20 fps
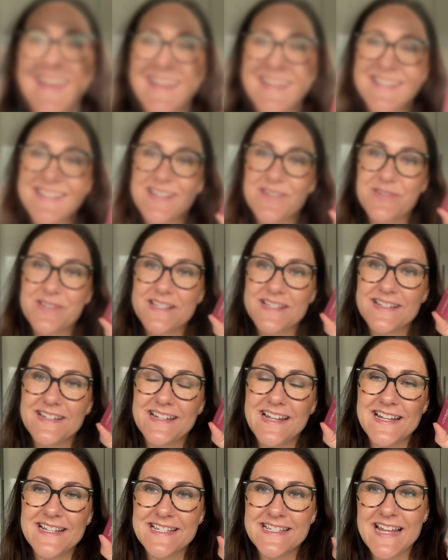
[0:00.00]
So
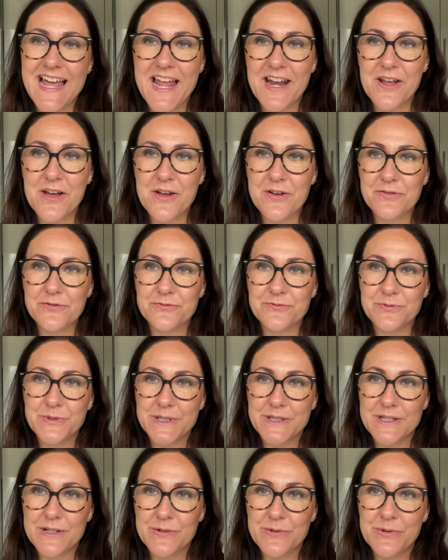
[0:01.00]
let's start off
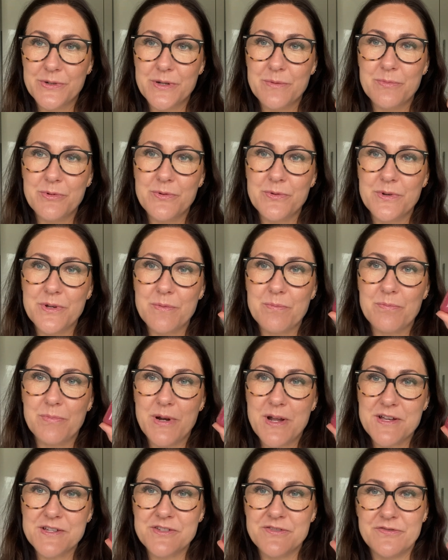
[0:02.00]
with the Huda Beauty
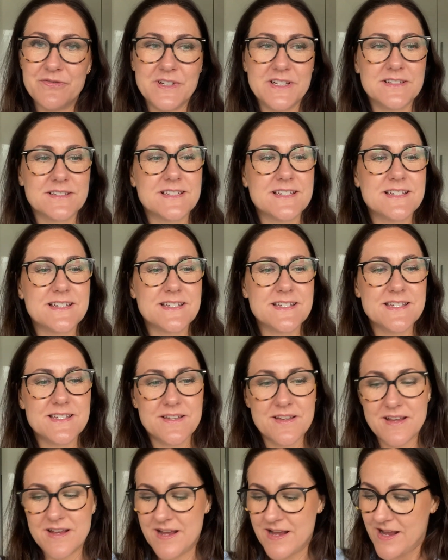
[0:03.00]
blush
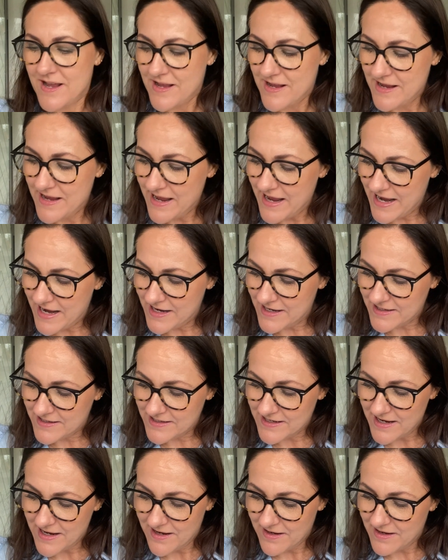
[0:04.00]
filters
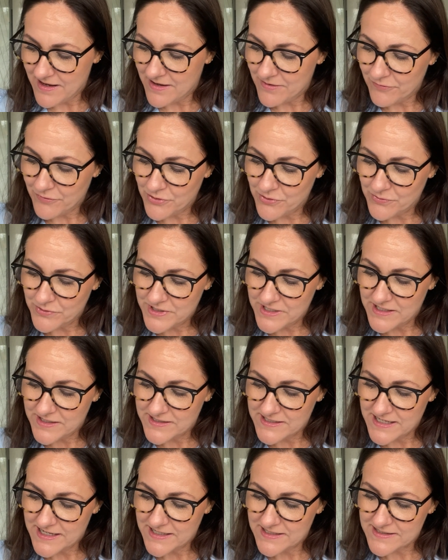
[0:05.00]
and a few
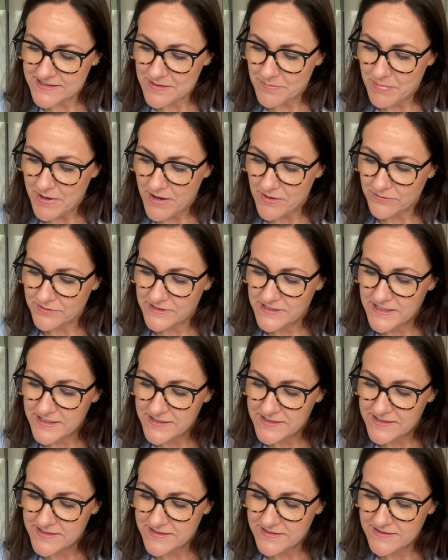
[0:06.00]
details about
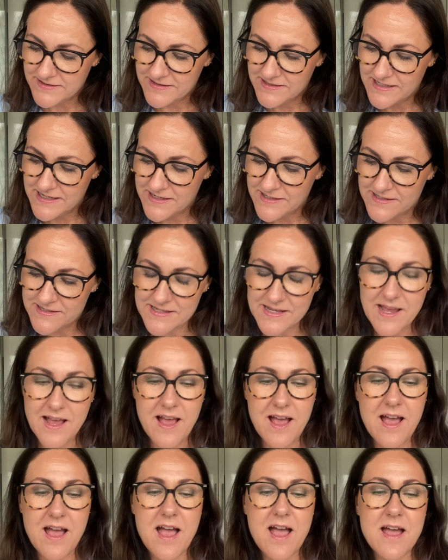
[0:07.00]
these. These
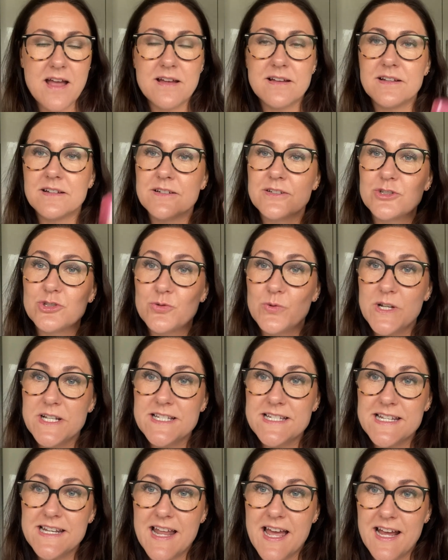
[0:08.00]
are
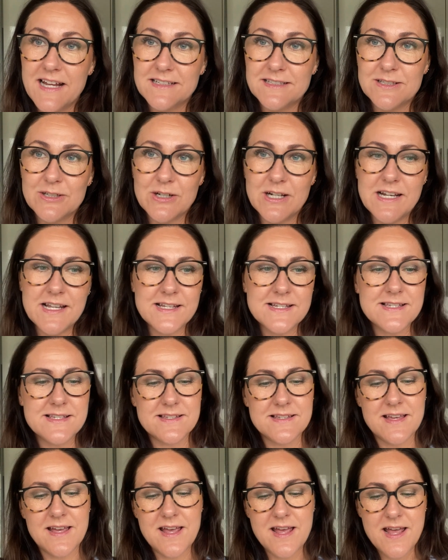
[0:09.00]

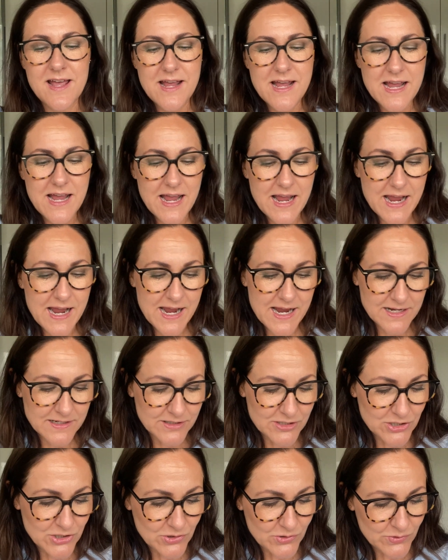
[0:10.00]
$29
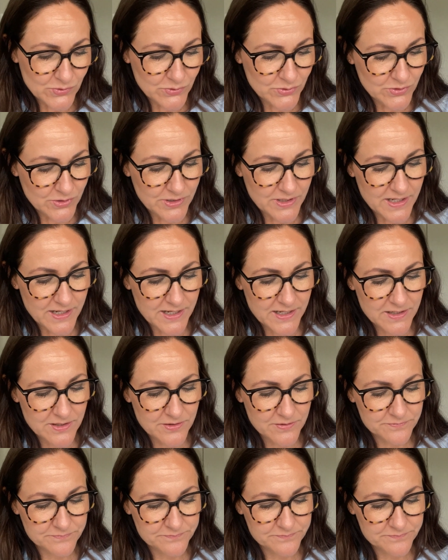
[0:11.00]
and you get